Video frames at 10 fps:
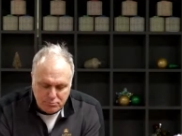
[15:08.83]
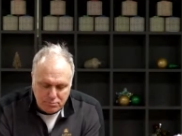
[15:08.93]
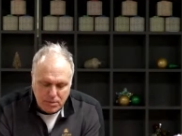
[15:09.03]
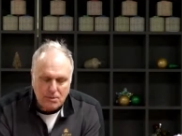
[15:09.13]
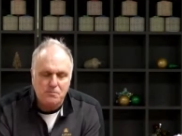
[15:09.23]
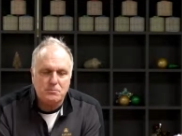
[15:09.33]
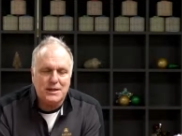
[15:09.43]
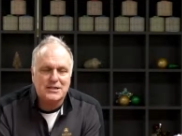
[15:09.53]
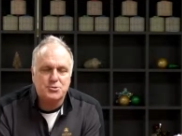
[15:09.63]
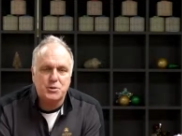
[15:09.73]
Last week
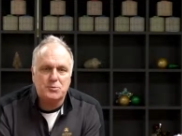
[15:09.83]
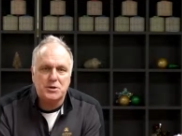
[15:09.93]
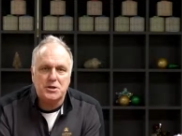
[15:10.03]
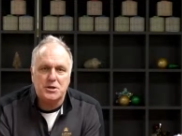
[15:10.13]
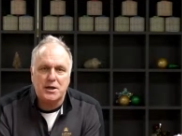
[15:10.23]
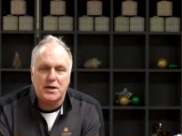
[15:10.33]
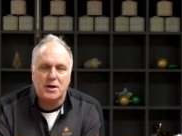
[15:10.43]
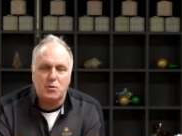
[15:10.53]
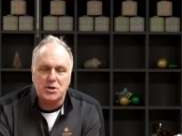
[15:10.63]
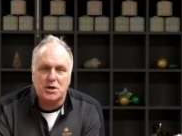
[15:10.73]
we did we thought
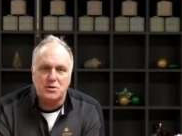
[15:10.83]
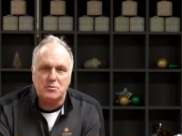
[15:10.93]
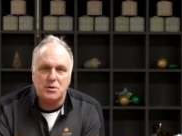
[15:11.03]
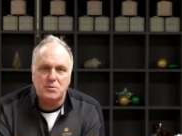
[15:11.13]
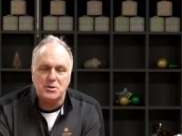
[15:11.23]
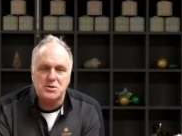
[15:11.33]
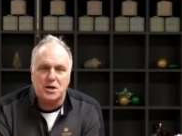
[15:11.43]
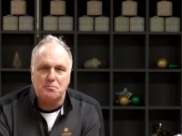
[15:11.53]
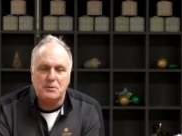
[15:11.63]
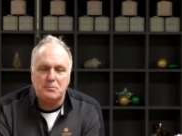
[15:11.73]
we would stump
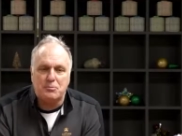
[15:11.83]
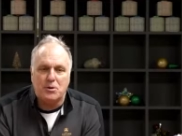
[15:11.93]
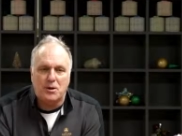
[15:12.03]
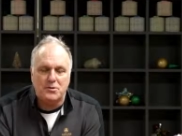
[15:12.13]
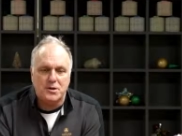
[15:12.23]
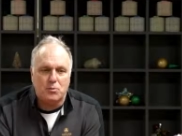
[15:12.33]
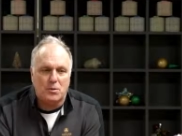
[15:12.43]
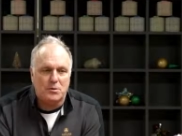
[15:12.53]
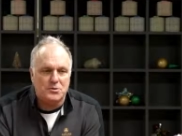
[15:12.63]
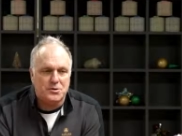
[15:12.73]
people and said what was
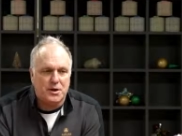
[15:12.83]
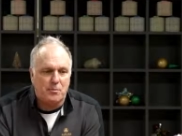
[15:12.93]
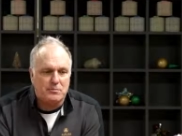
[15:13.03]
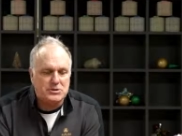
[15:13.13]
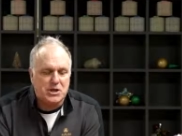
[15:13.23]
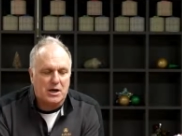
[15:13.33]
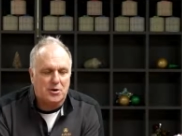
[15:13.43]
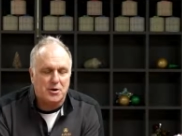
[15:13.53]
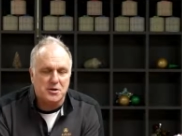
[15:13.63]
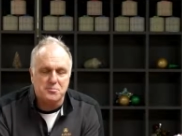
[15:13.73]
John Harney's middle
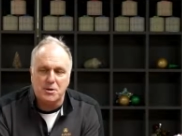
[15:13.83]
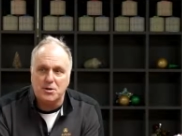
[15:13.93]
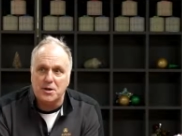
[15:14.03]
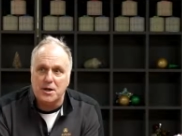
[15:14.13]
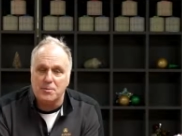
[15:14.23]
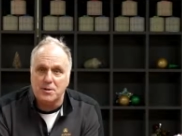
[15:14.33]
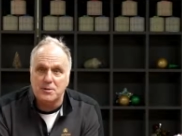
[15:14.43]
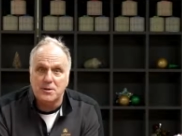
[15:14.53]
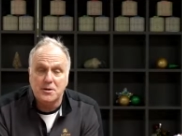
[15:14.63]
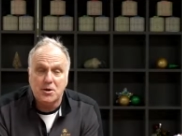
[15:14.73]
name, and quite
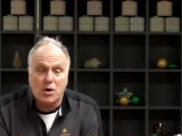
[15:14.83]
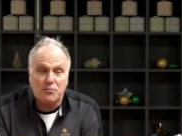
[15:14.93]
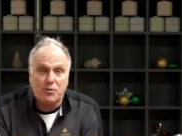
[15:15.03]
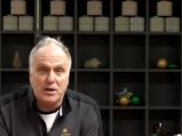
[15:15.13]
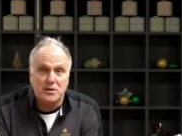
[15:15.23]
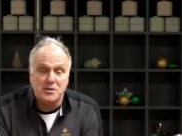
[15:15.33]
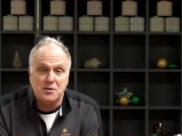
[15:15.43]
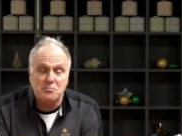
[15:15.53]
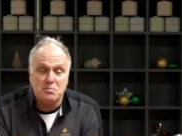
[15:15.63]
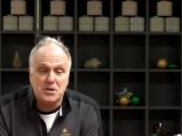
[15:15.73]
frankly 10,
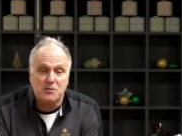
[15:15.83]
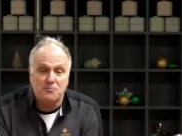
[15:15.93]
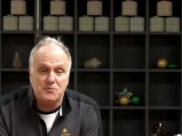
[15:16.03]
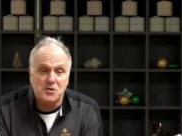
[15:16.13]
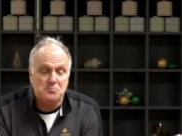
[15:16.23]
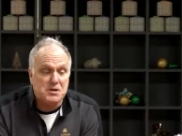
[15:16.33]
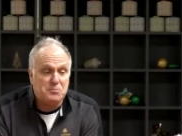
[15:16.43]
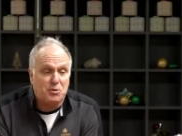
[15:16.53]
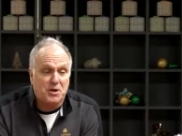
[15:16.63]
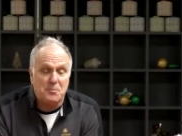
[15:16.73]
15 people came up with
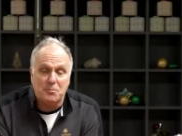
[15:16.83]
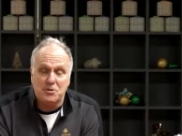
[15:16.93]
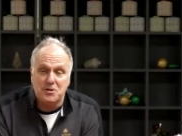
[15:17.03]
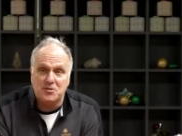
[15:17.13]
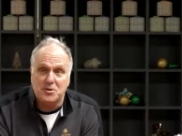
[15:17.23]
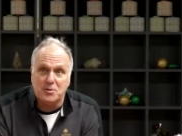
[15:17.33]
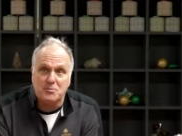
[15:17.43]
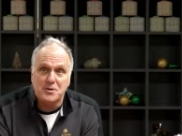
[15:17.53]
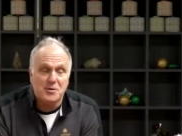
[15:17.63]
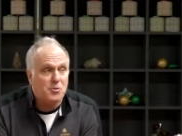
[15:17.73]
it. So we're gonna have
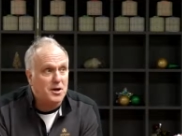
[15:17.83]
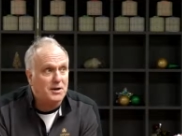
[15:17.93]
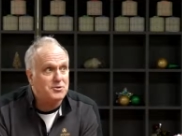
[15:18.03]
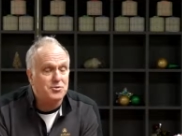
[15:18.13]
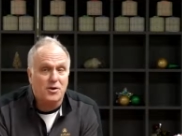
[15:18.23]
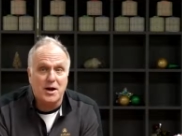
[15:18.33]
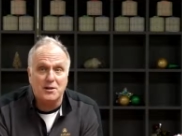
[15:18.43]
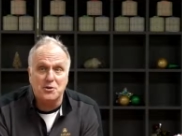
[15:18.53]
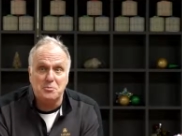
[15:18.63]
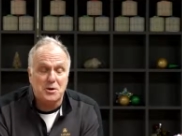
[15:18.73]
to try a little bit
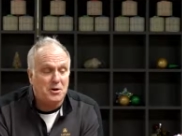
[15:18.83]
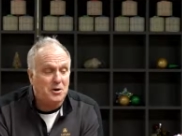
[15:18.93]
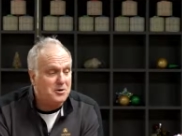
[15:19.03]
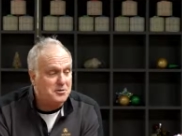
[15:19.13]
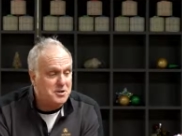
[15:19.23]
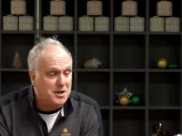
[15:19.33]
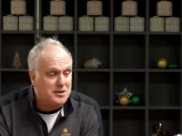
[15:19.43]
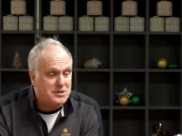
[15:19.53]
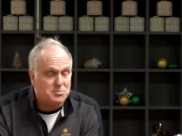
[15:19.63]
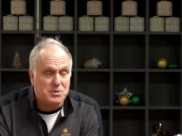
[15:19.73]
harder today because we got
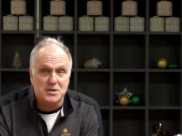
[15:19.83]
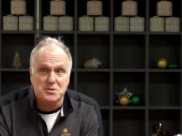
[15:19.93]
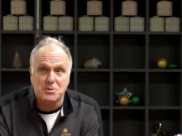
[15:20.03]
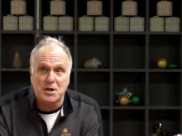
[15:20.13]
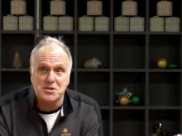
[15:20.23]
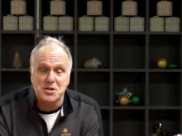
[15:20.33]
some nice gifts.